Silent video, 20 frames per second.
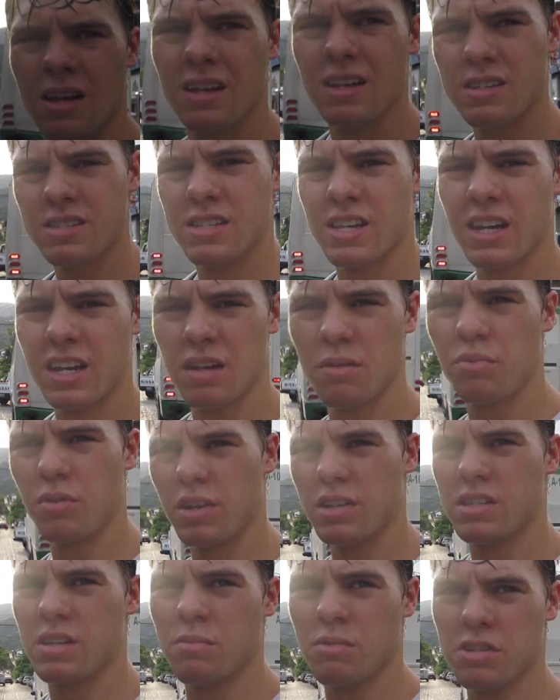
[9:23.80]
Second
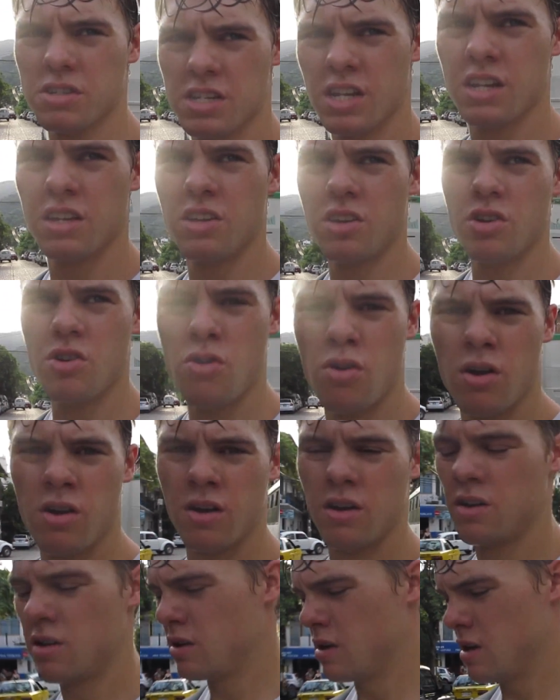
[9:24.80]
place I'm going to take you,
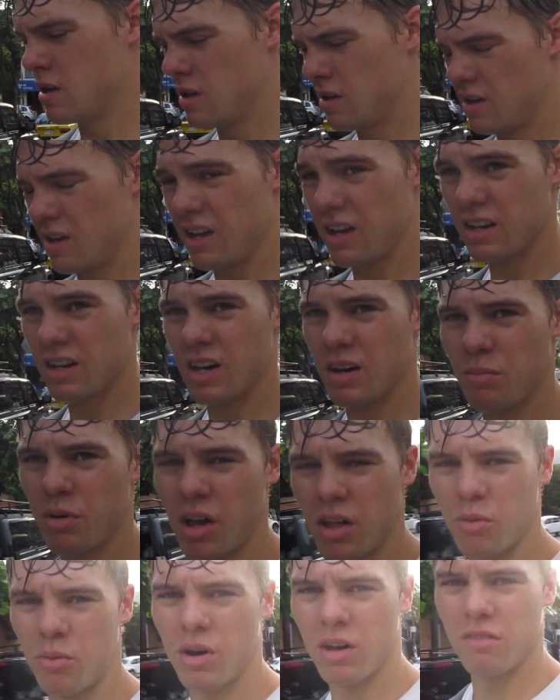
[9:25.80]
and
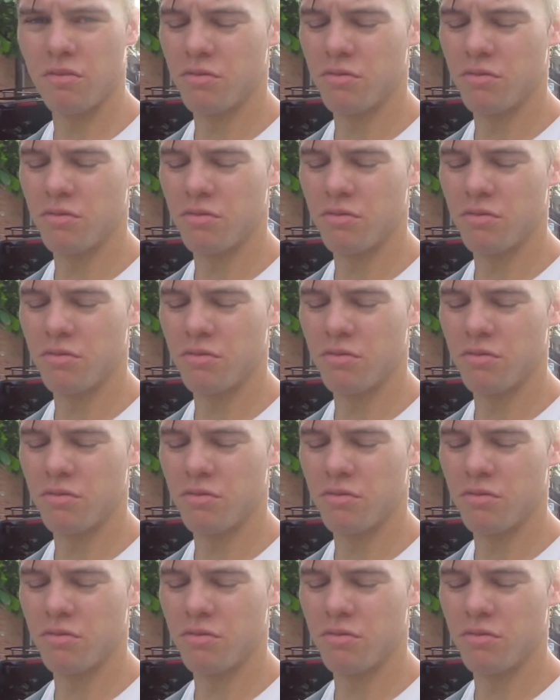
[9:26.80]
by the way,